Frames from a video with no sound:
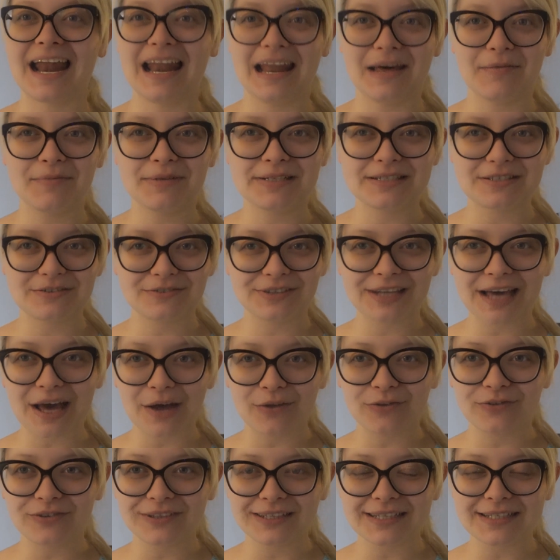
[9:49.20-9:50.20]
elements of the
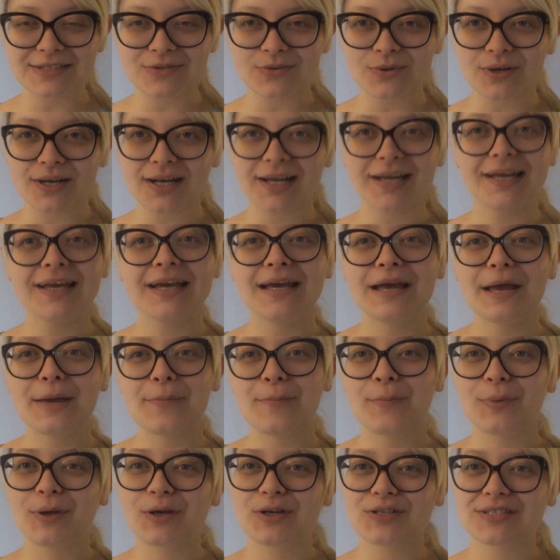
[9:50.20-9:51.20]
outfit as well,
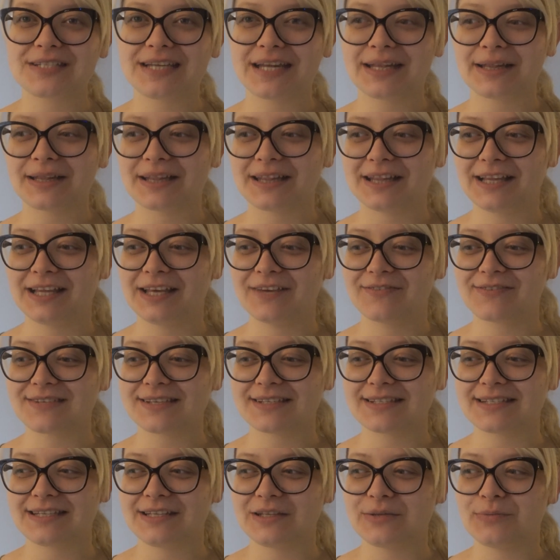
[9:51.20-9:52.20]
because that gives
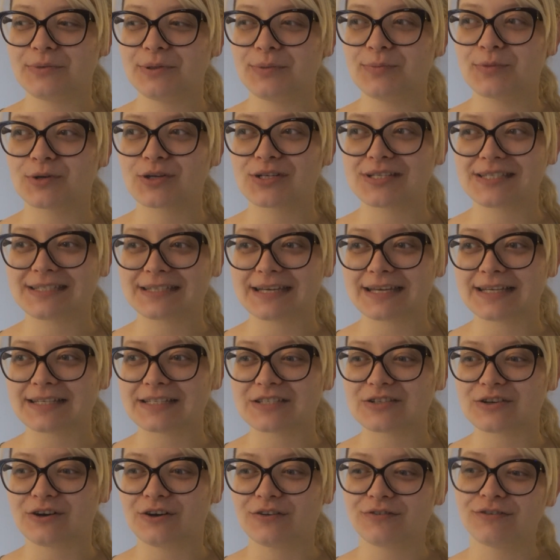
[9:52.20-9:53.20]
us a little bit more
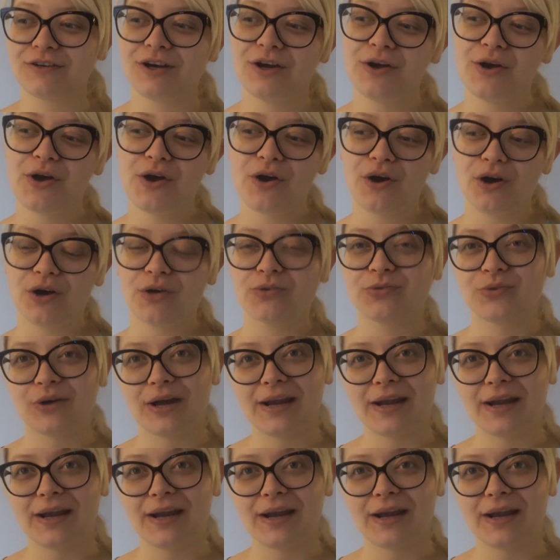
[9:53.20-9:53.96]
sense of, oh, do